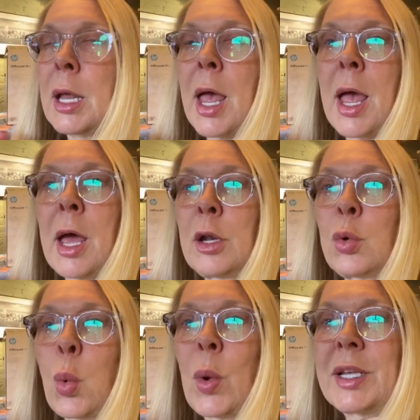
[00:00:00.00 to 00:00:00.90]

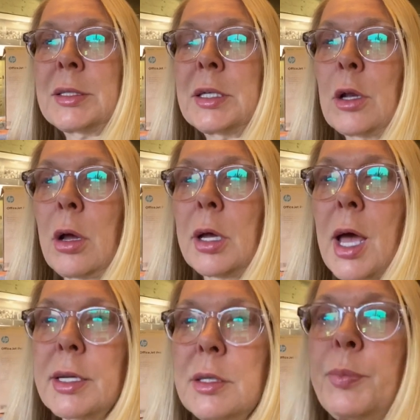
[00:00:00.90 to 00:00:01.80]
and wasting all
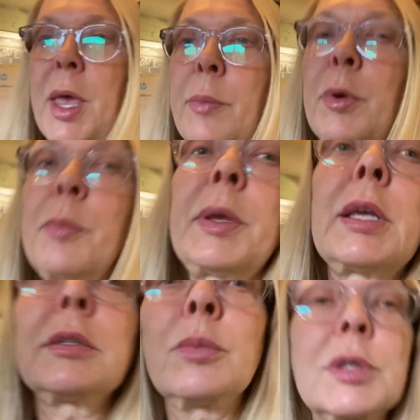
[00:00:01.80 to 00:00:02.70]
kinds of paper
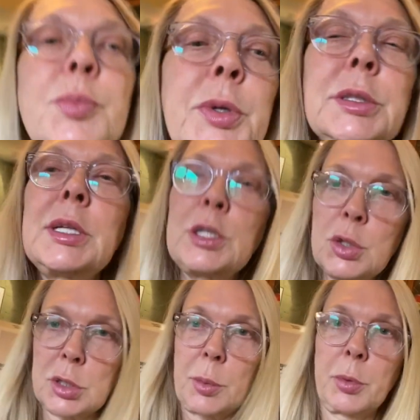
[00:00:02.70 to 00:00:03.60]
because it was printing
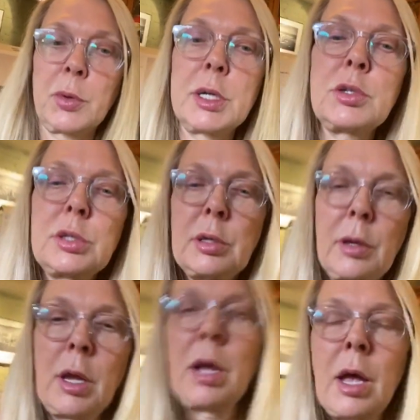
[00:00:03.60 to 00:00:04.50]
gibberish.
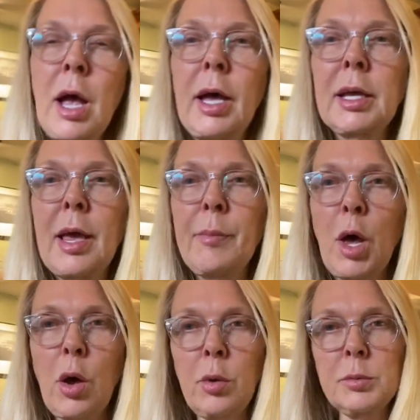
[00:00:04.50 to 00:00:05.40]
I came
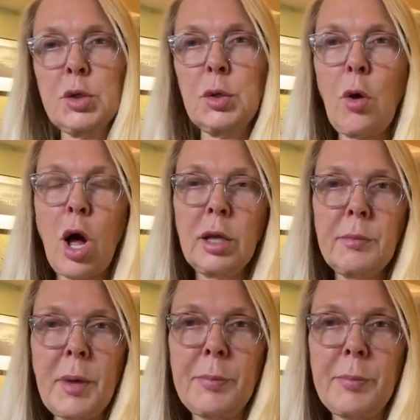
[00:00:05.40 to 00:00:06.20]
home to all of my